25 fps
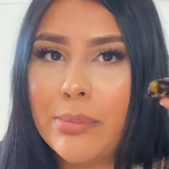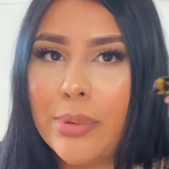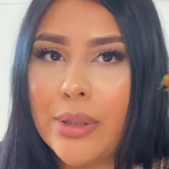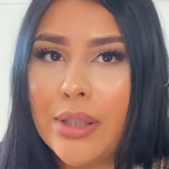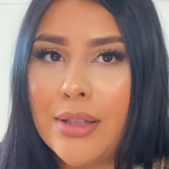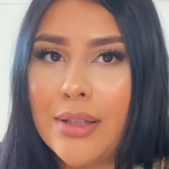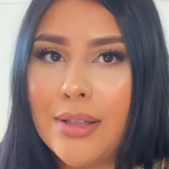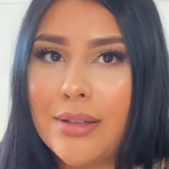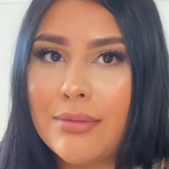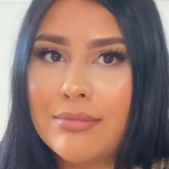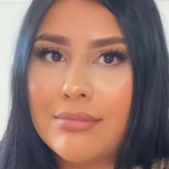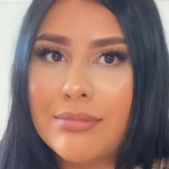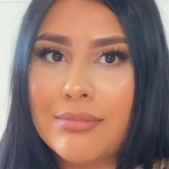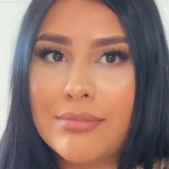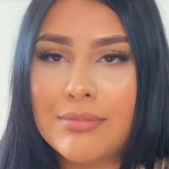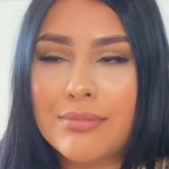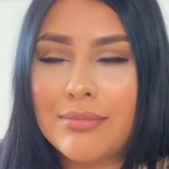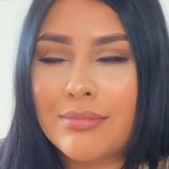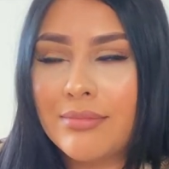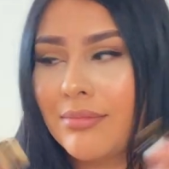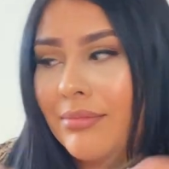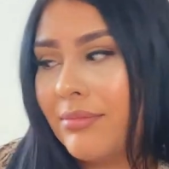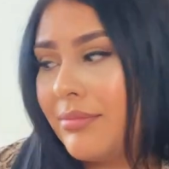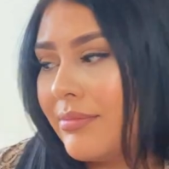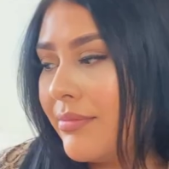but
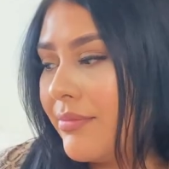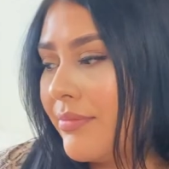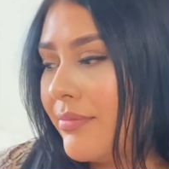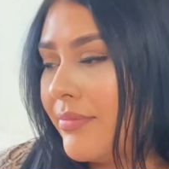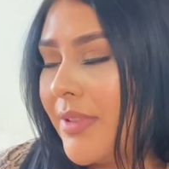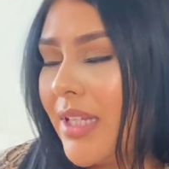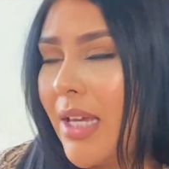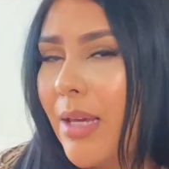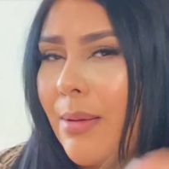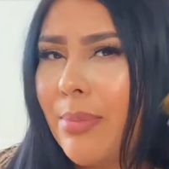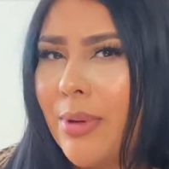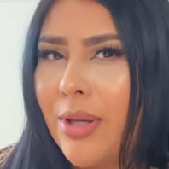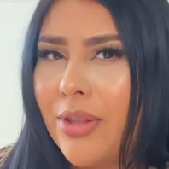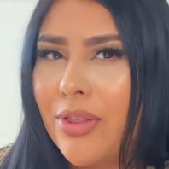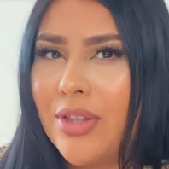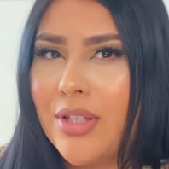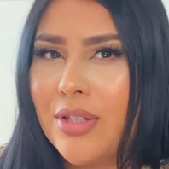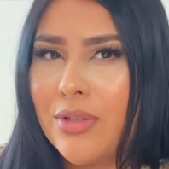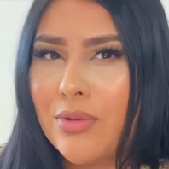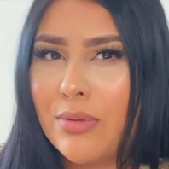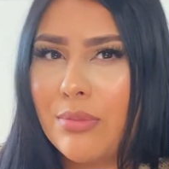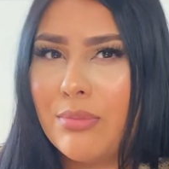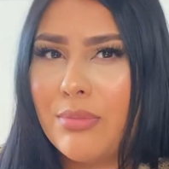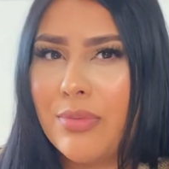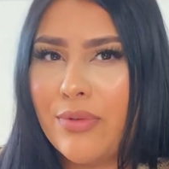I bought
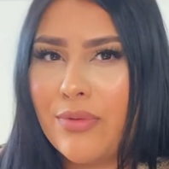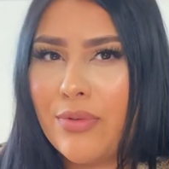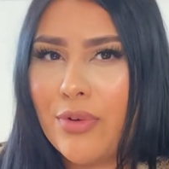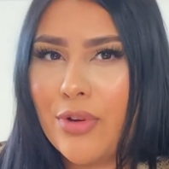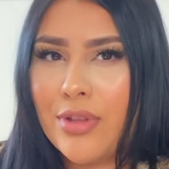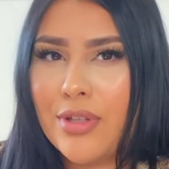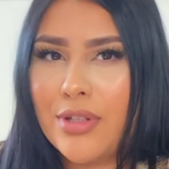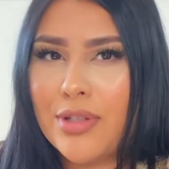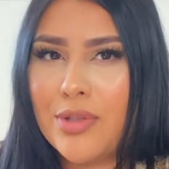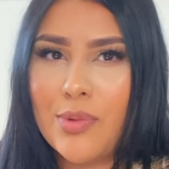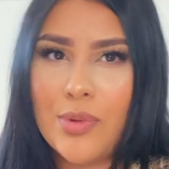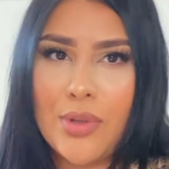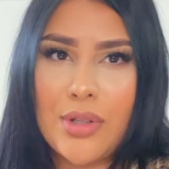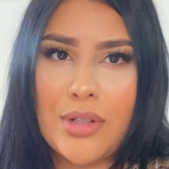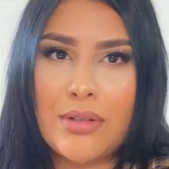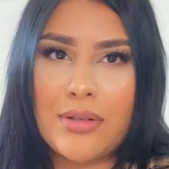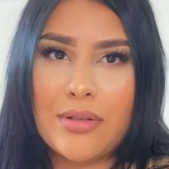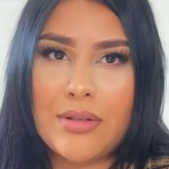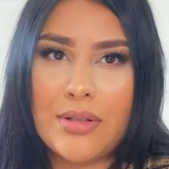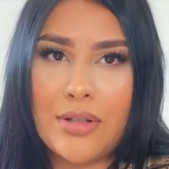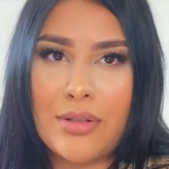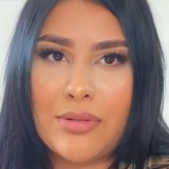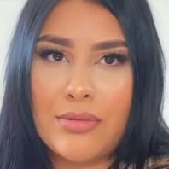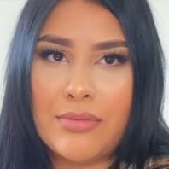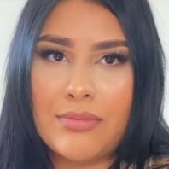this one before this one,
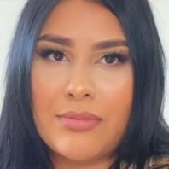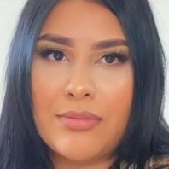so.